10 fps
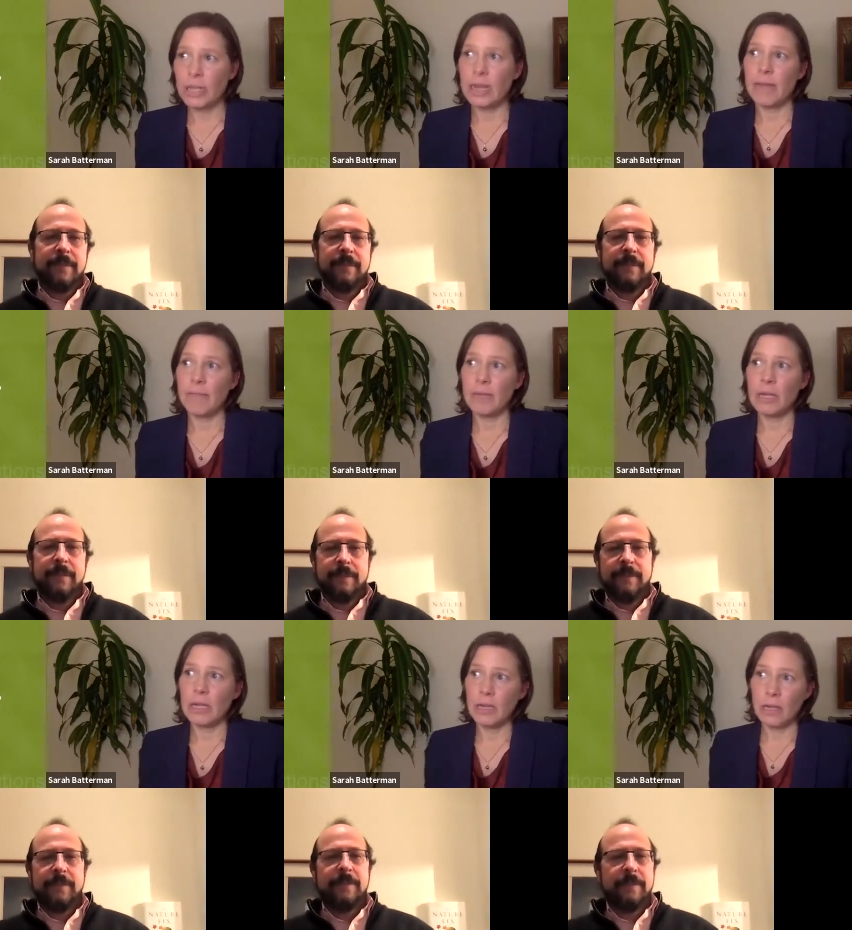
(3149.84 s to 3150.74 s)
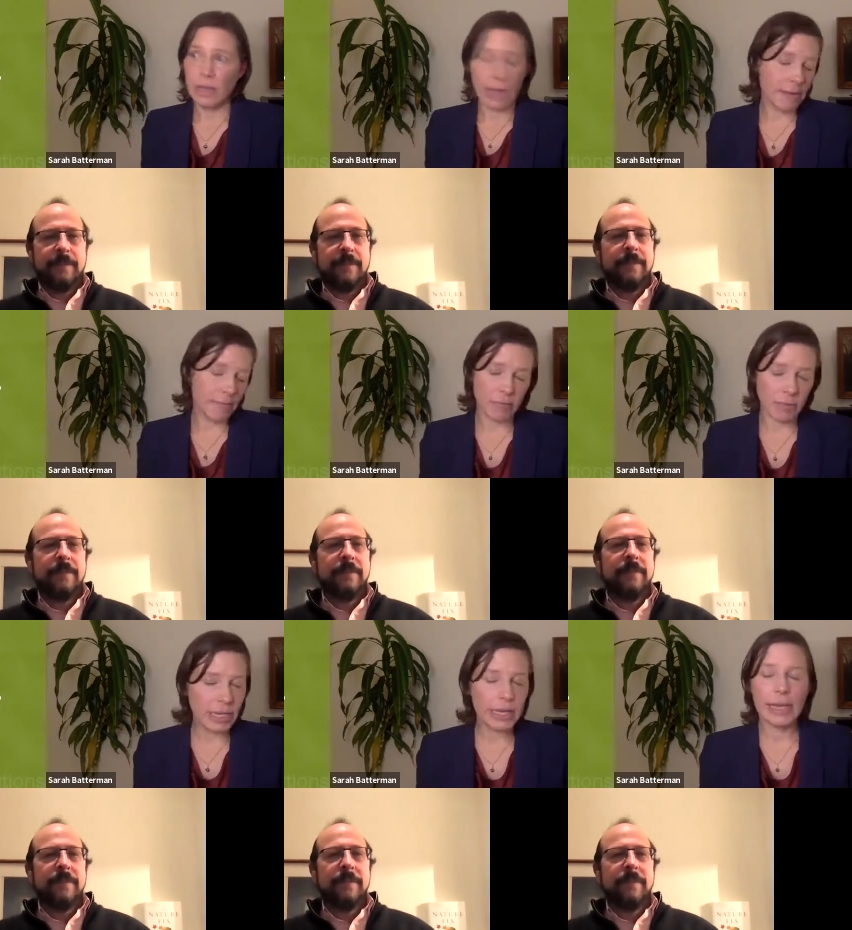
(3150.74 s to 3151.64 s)
Speaker 1: that I'm I'm
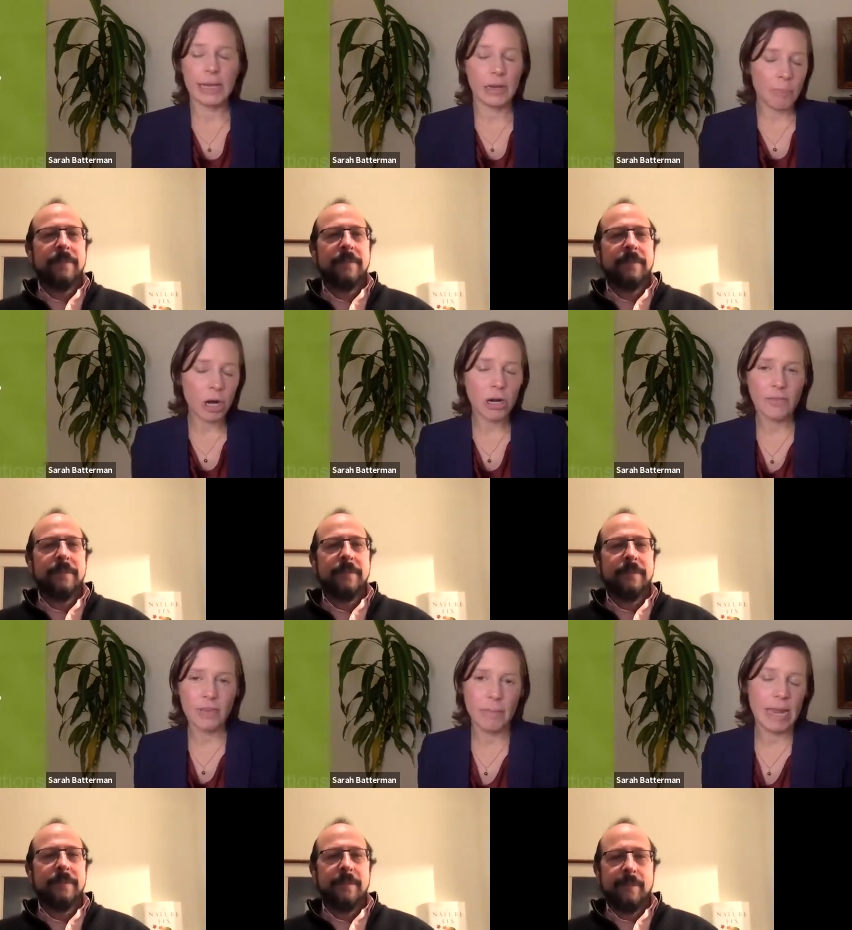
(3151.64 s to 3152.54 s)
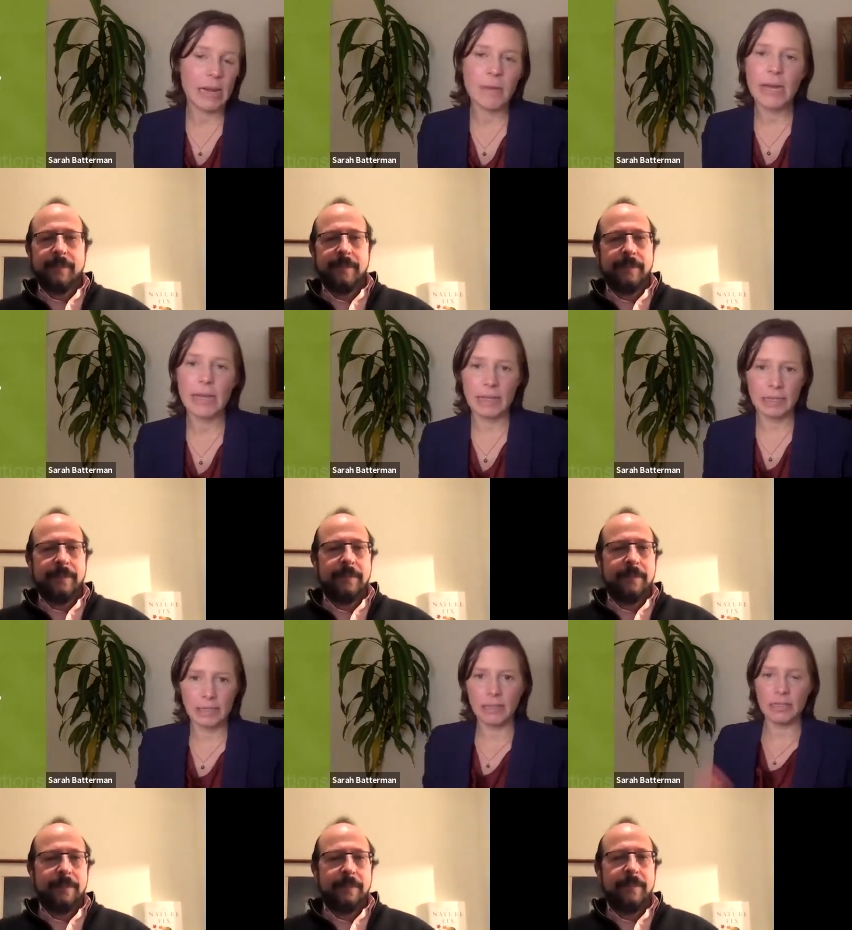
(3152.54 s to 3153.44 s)
leading and a part of in Panama
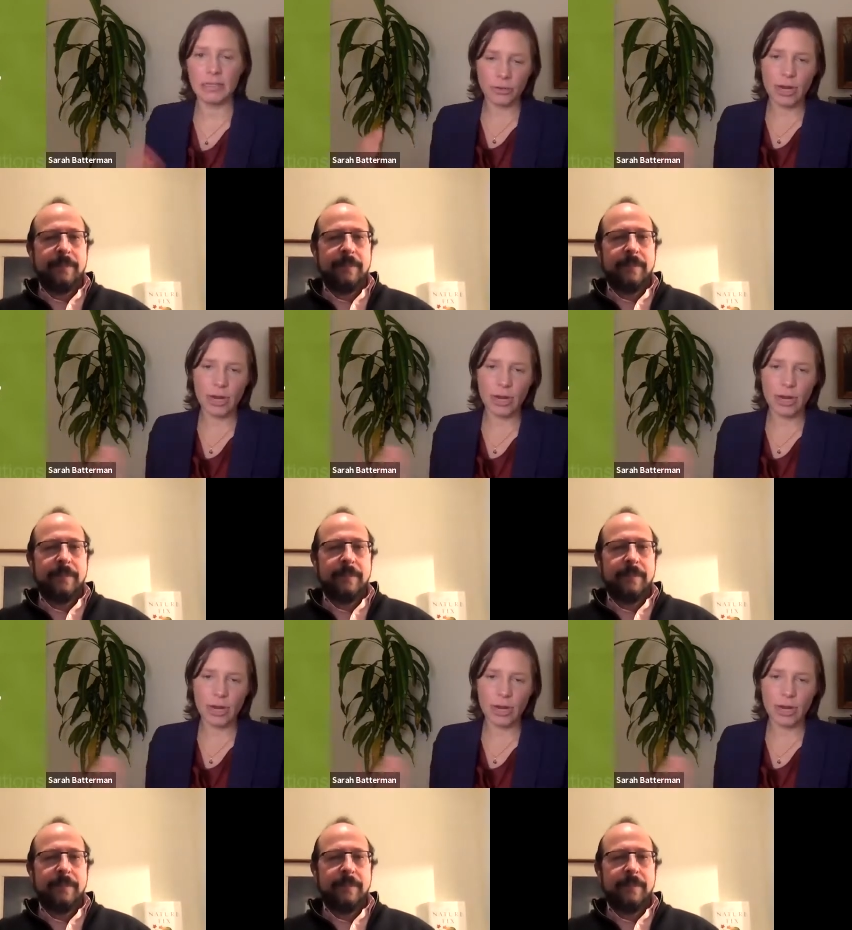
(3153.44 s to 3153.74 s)
is, is